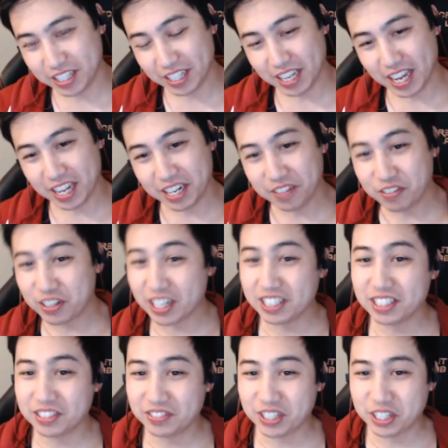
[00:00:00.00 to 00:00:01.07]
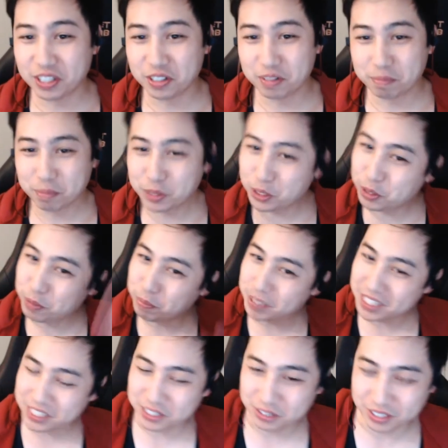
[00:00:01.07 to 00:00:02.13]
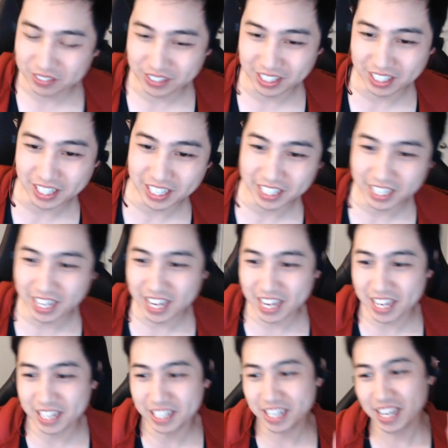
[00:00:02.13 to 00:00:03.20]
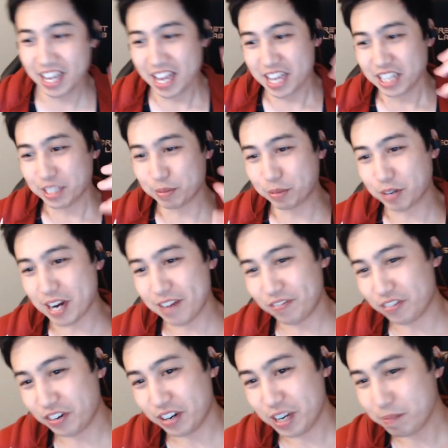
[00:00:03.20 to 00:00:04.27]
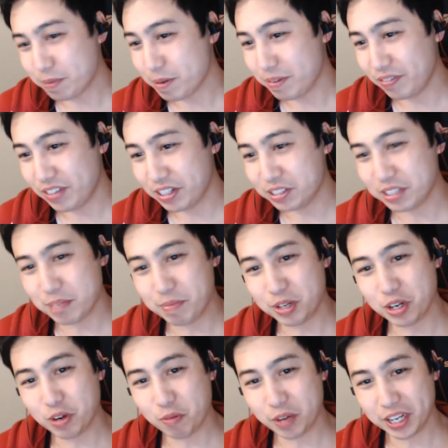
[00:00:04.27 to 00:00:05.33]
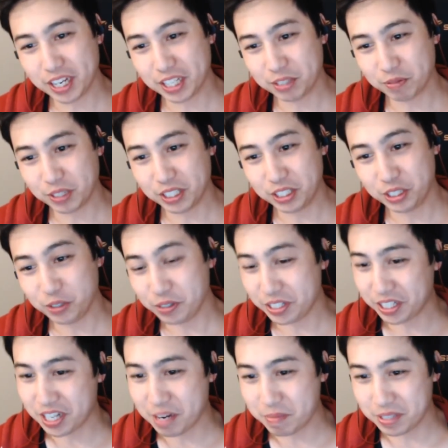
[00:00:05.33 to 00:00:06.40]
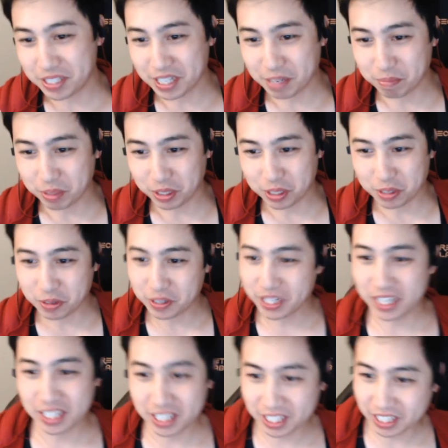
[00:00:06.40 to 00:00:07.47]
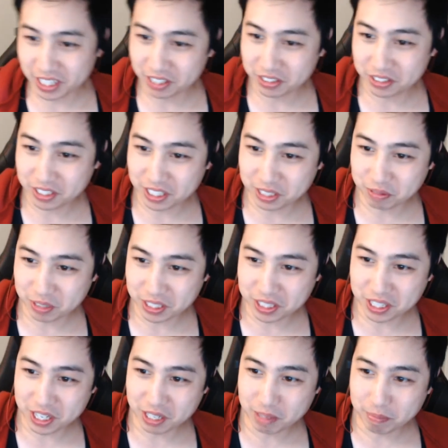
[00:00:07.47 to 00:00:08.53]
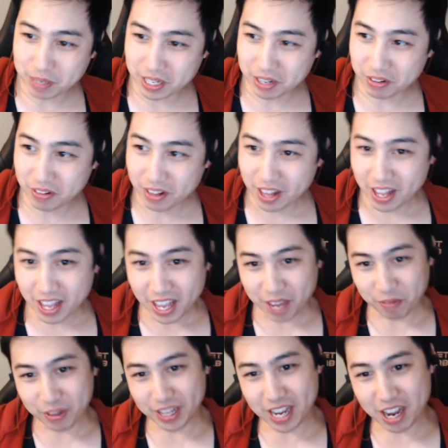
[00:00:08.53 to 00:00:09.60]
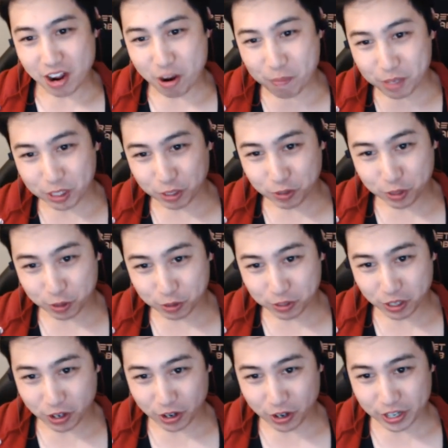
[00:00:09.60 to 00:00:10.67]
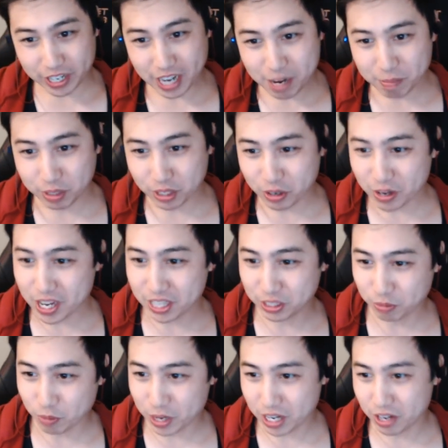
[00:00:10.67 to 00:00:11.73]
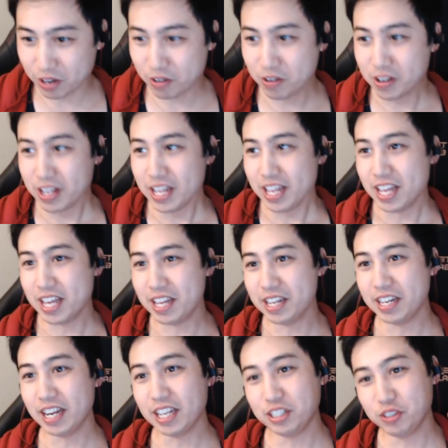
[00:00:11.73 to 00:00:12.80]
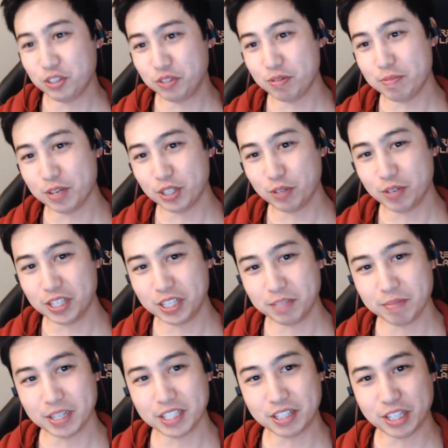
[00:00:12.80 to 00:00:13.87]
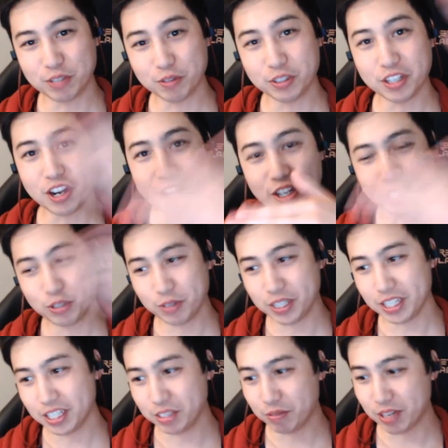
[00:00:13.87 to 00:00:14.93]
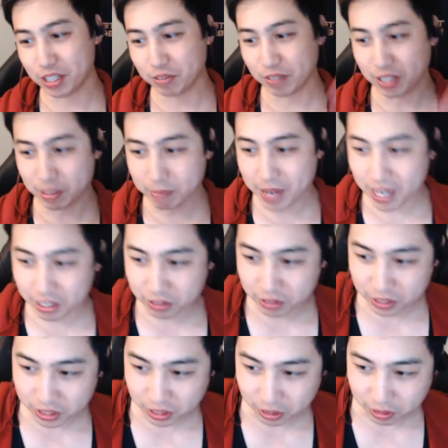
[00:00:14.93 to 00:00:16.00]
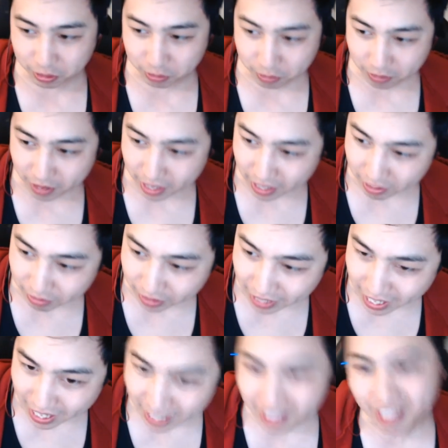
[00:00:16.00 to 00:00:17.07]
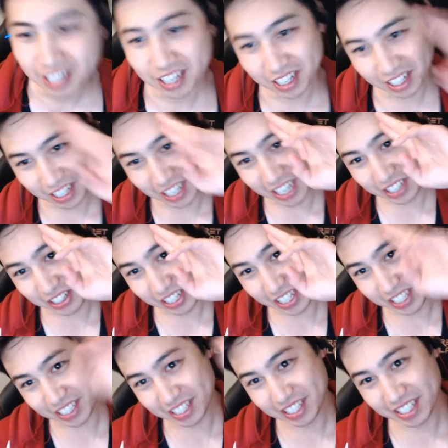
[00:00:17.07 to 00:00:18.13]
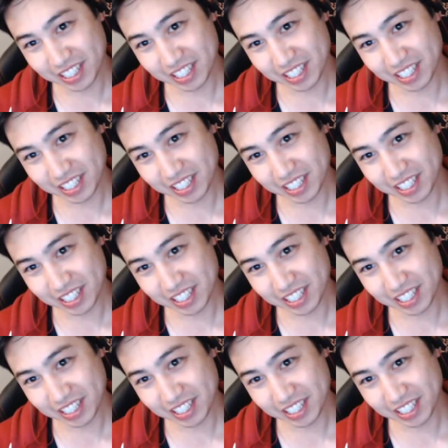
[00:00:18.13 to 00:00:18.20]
And if you like this video, please do give it a like. And Subscribe for upcoming videos. Let me know what you guys want to do in the comments down below and anything else you guys want to talk about. And with that, all my socials are down below as well. And I do stream on Twitch. My schedule is on Twitch as well as one of the panels. So with that, later days.